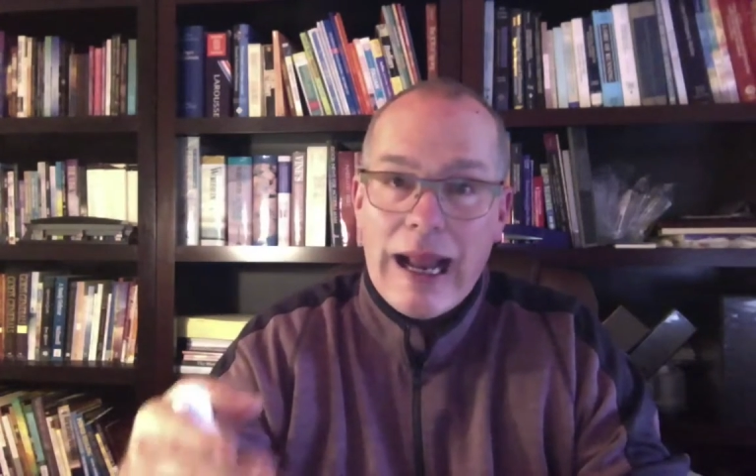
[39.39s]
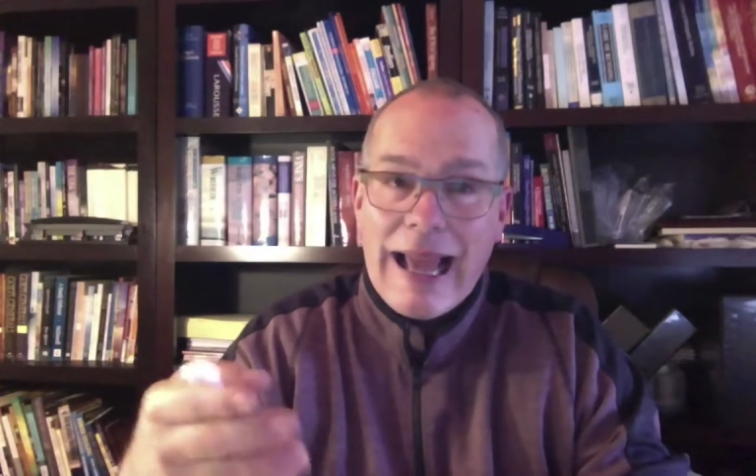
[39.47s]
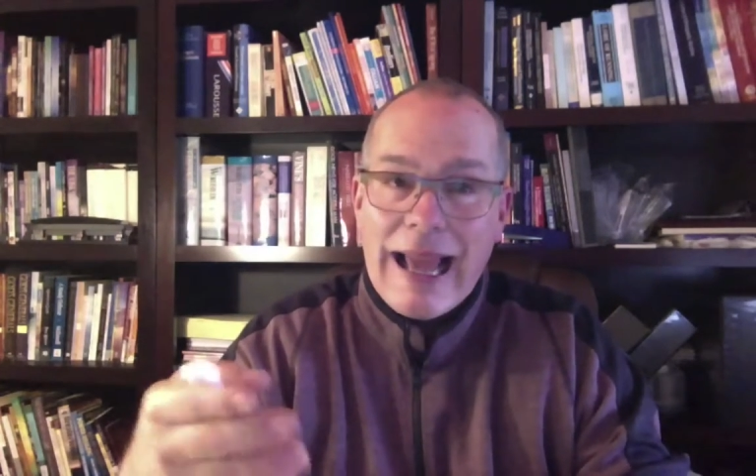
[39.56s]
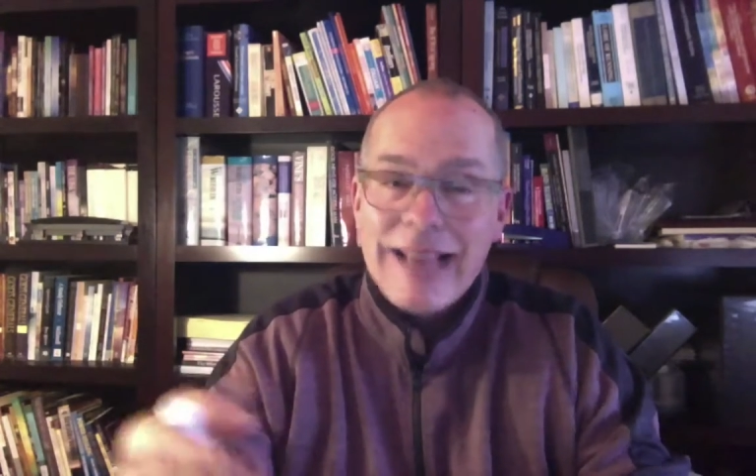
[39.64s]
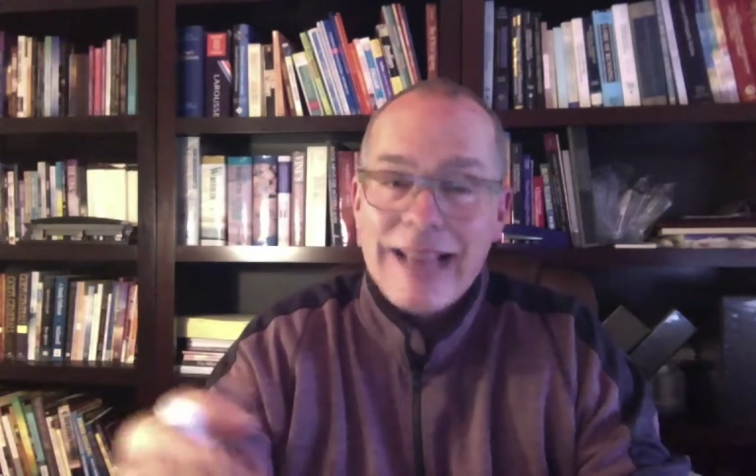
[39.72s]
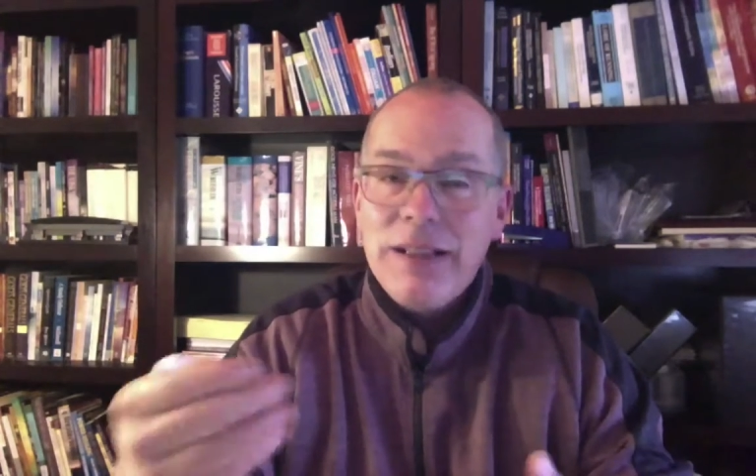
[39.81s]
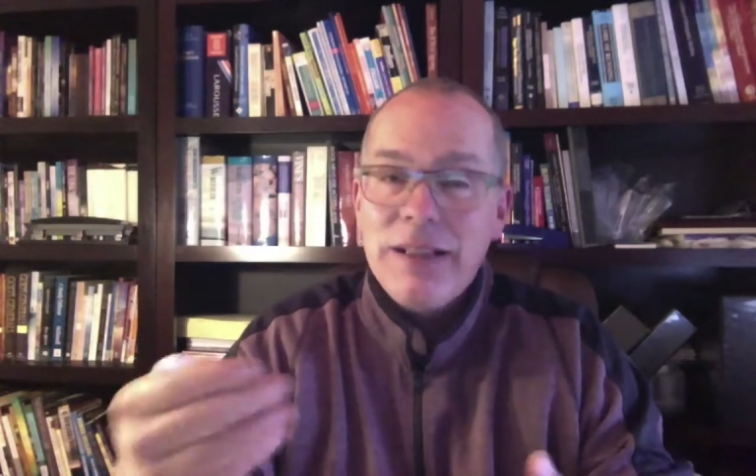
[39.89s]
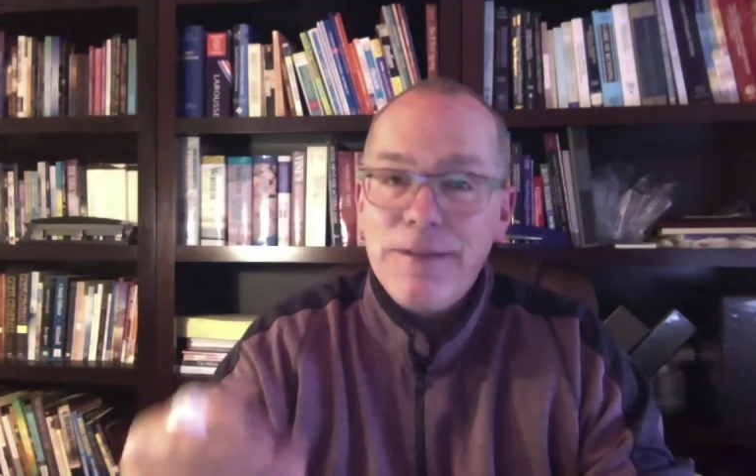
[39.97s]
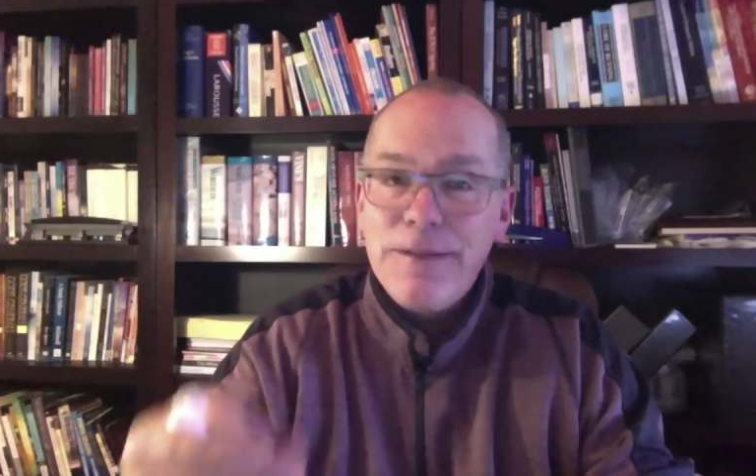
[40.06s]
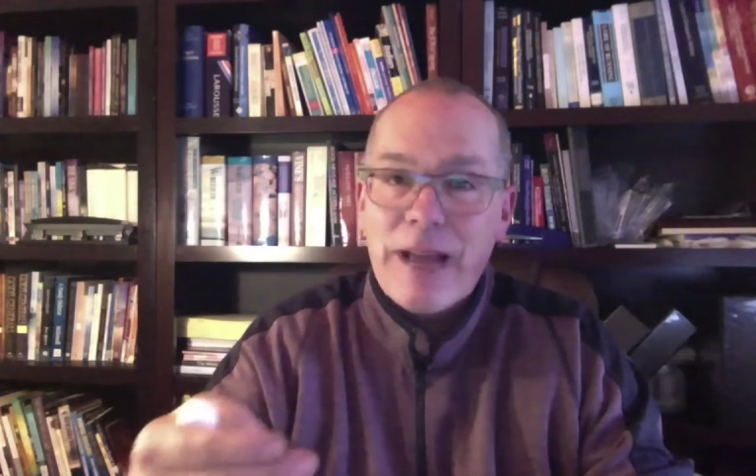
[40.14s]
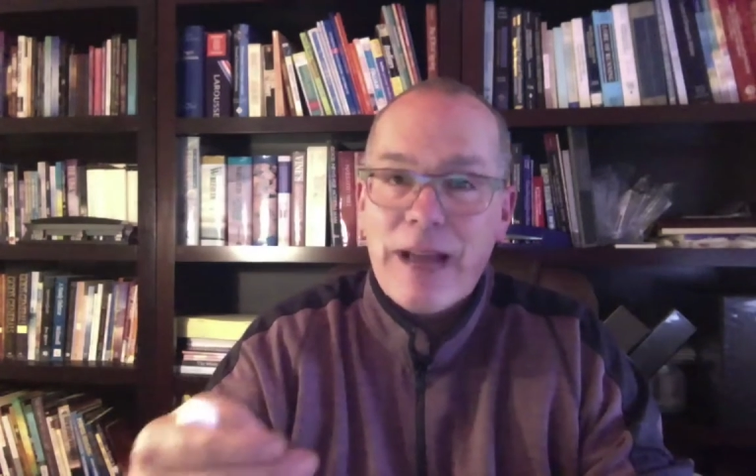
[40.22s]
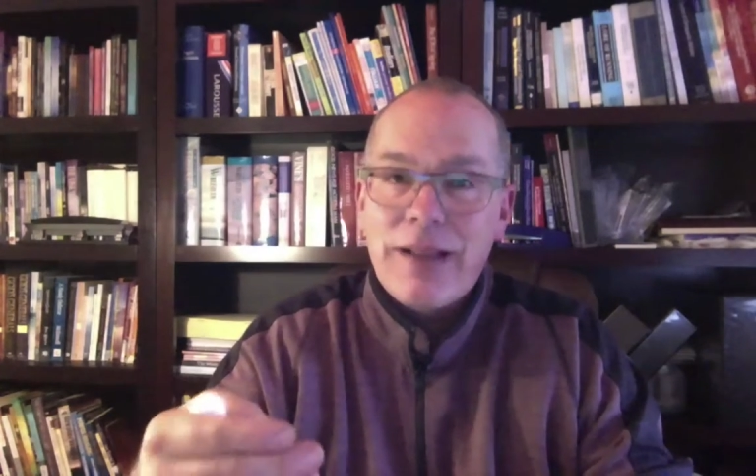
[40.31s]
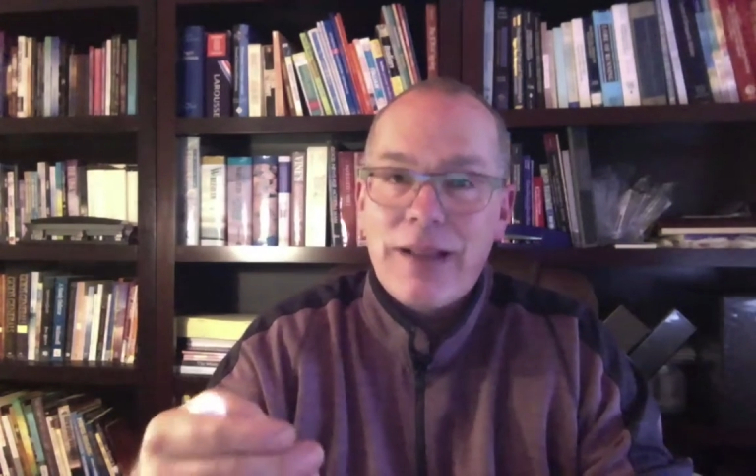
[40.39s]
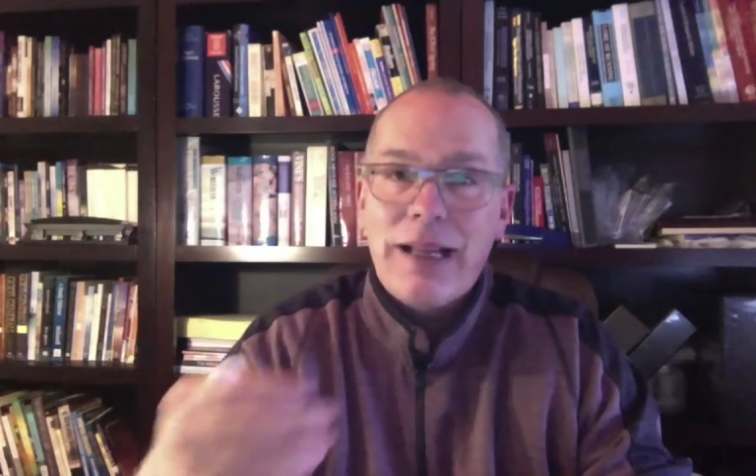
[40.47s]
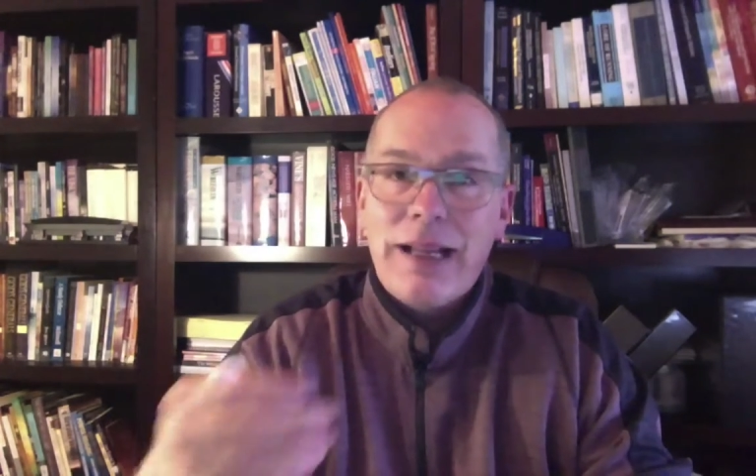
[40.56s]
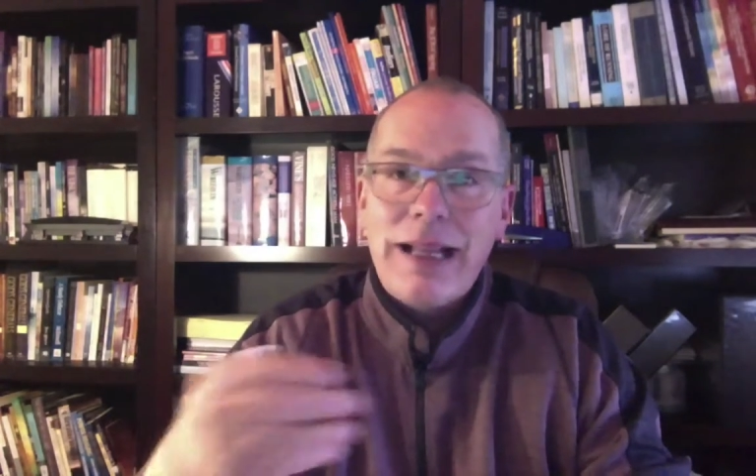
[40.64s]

has an effect that